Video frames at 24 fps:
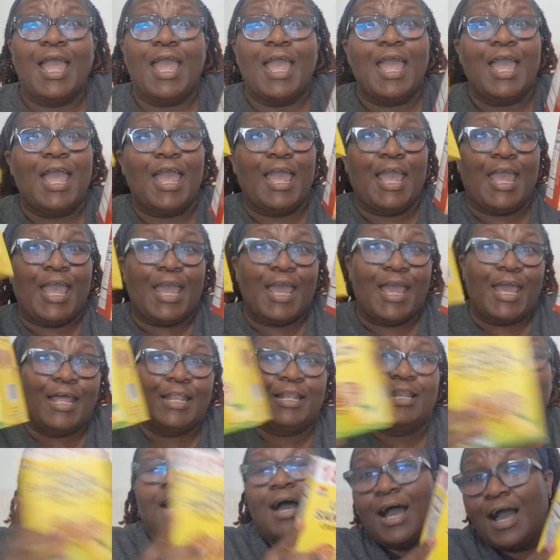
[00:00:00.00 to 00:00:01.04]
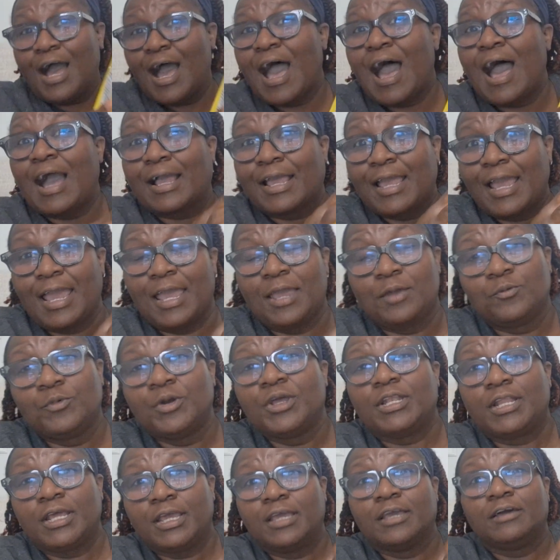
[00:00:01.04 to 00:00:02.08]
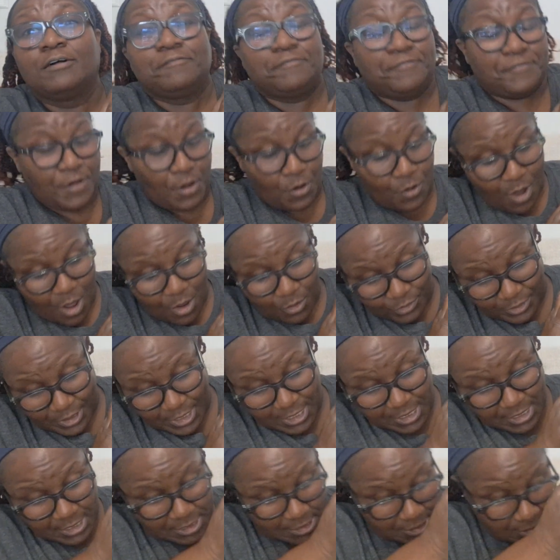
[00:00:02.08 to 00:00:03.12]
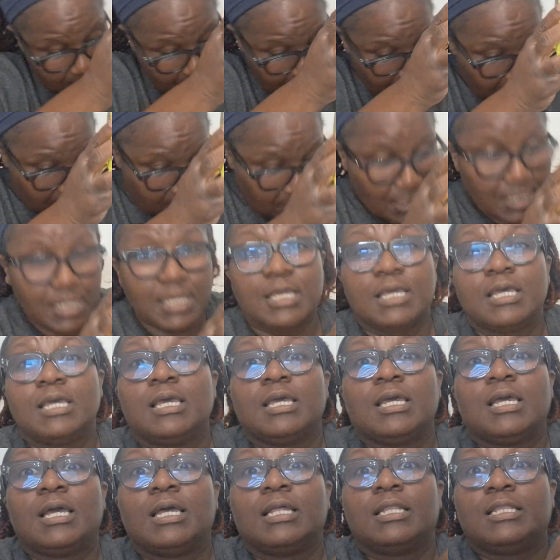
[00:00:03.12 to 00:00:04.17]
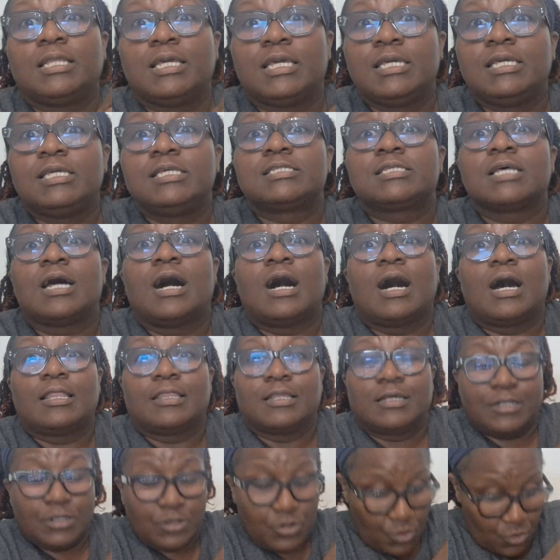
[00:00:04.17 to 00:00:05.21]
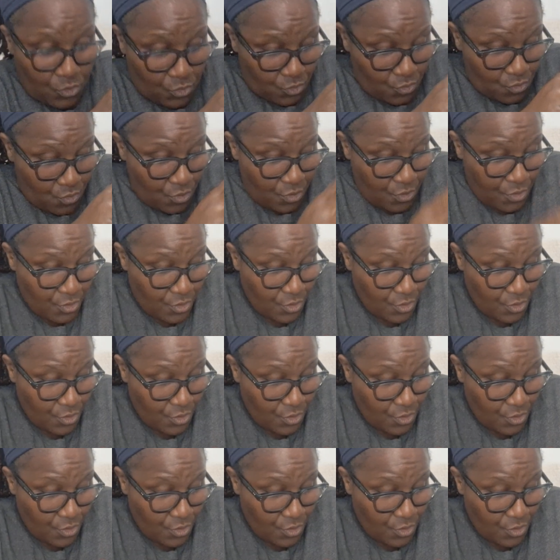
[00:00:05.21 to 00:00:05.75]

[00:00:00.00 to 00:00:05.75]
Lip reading: And I came with the info on these. These are the new